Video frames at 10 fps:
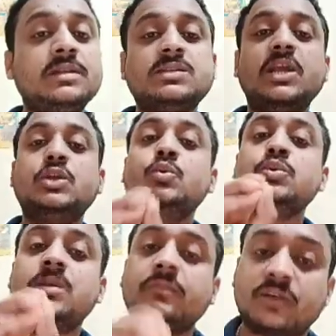means it
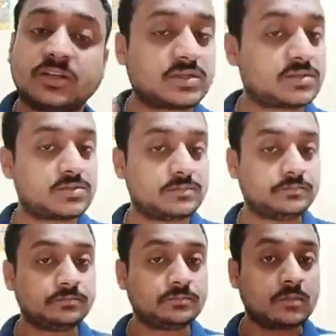do some functions.
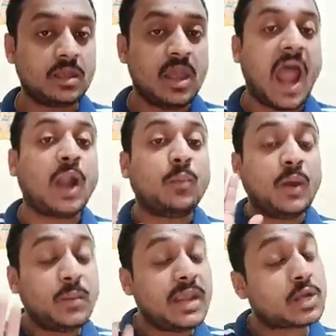And
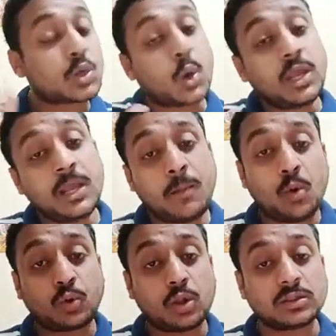when we are talking
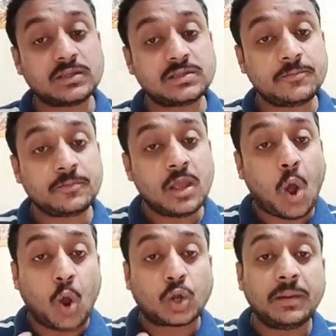about all this,
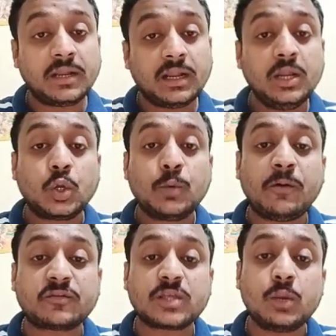automatically
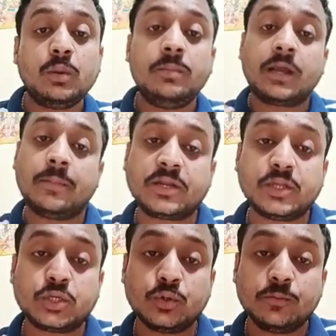group of cell will become a
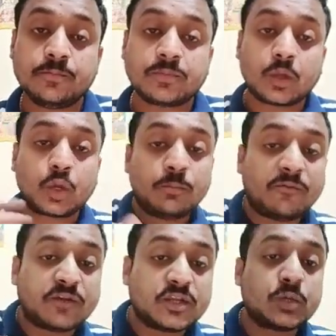tissue, group
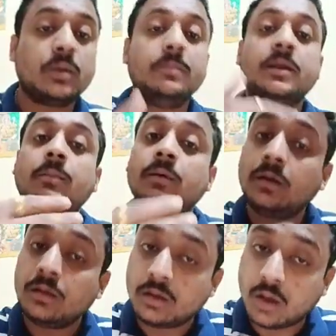of tissue will become
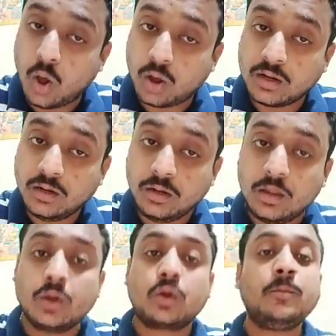a organ,
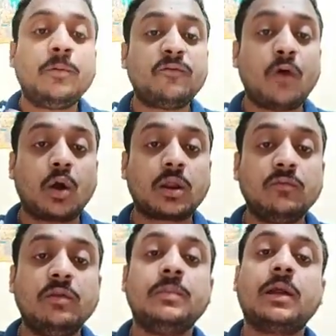group of
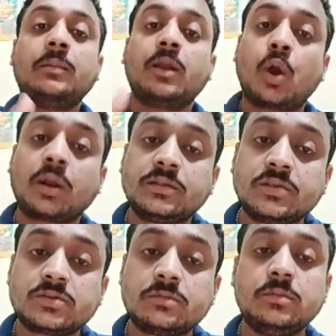organ will become an organ
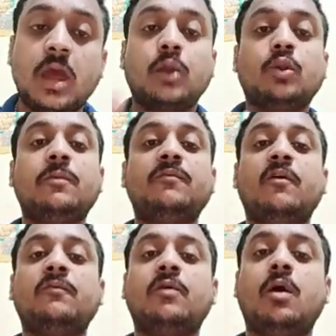system, and group of
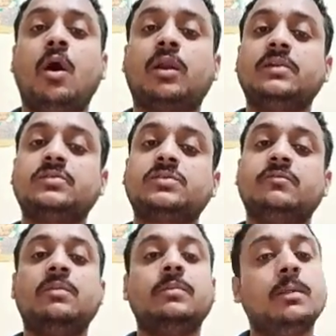organ
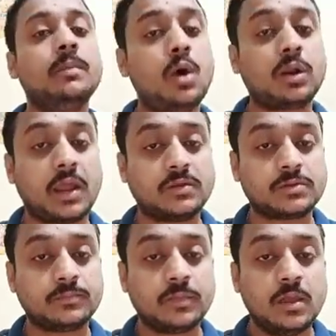system will become an
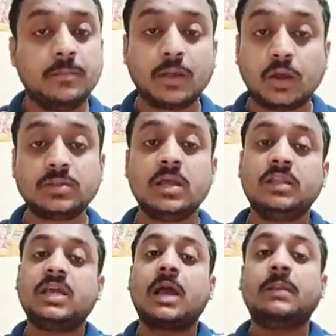organism, because
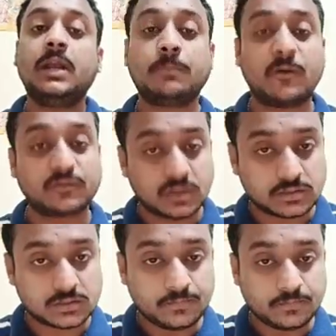they are made up of
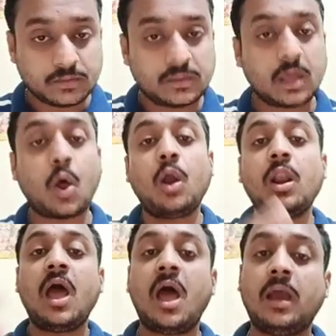cells. They are
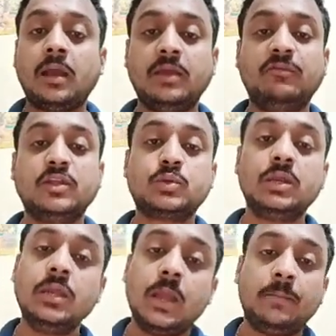all
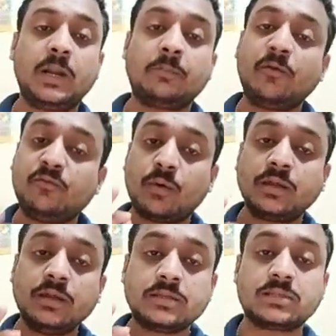eventually made up of
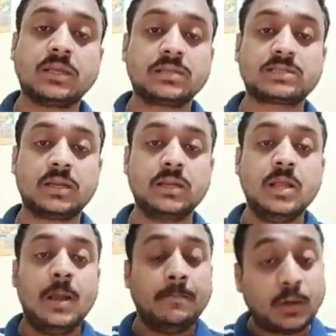one single cell.
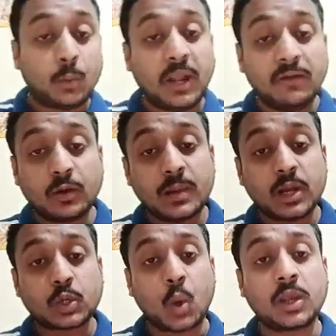But whenever we
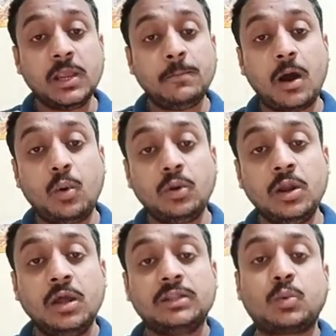are talking about
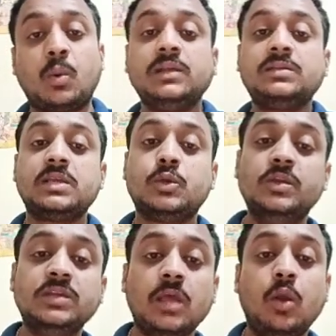that, what is
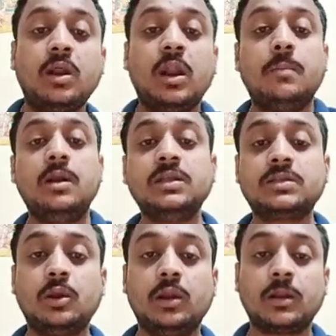unicellular and
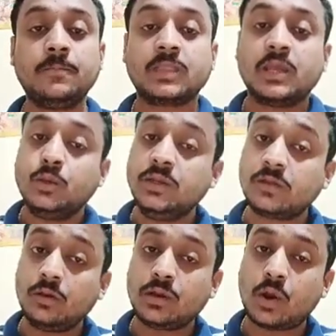multicellular?
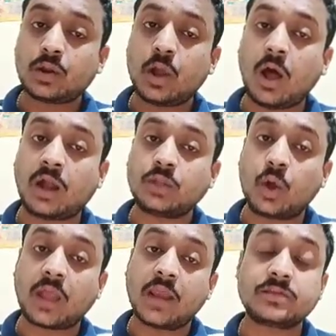Unicellular are the
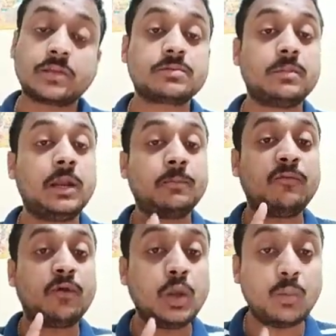organisms made up
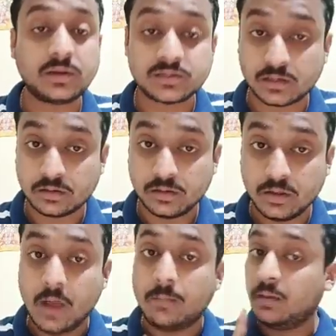of only one cell.
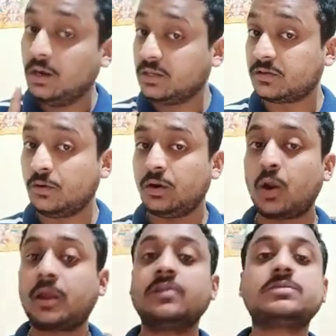Multicellular
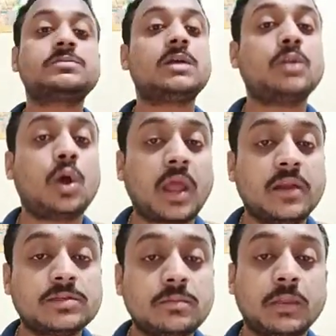organisms are the
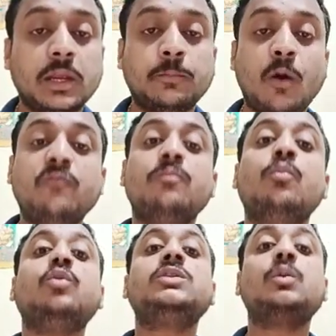organism made up of
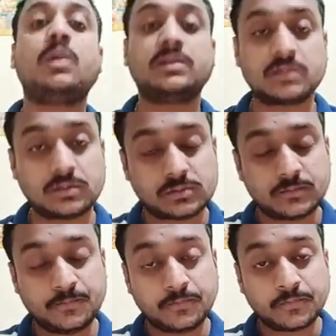more than one
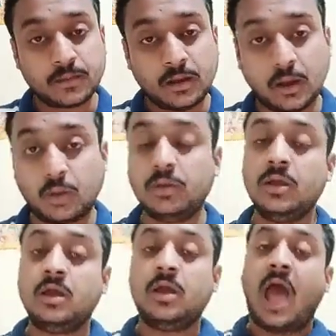cells. Now,
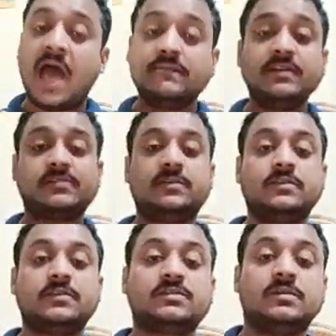having said
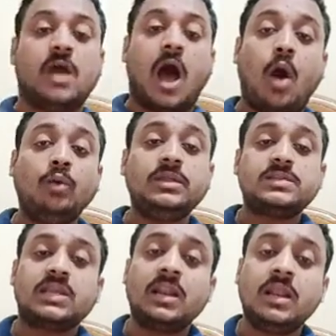this, how the
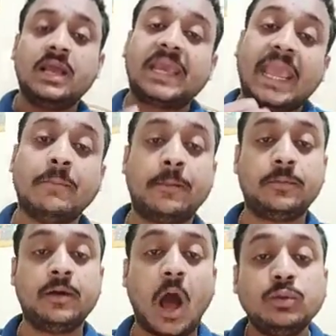cell came
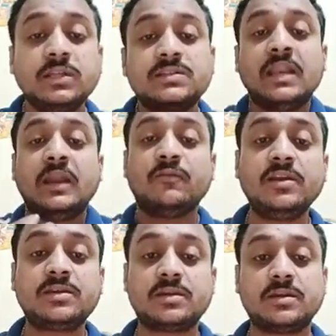up, how the cell
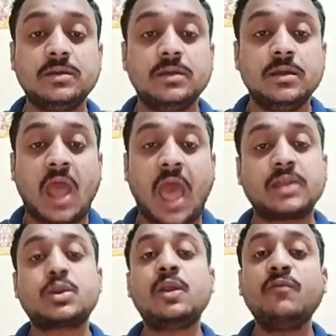invented,
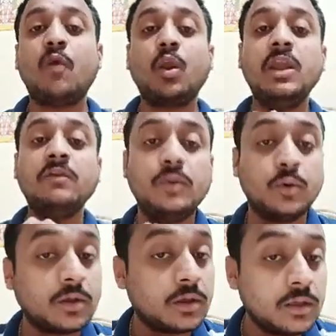Antoni von
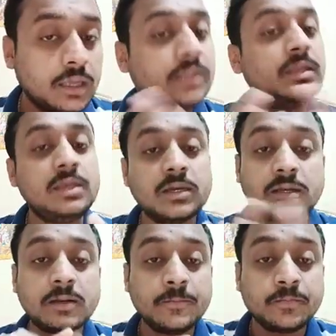Leeuwenhoek in the
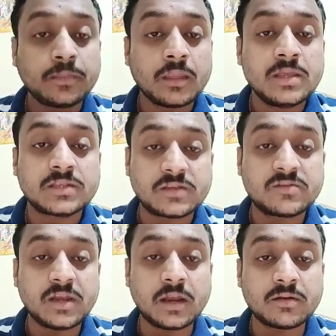year
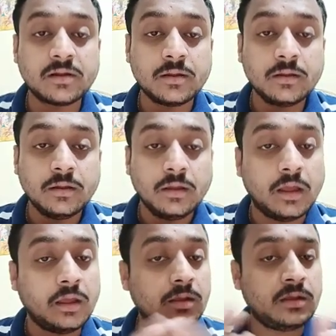1600
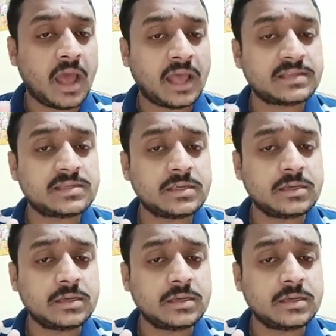has,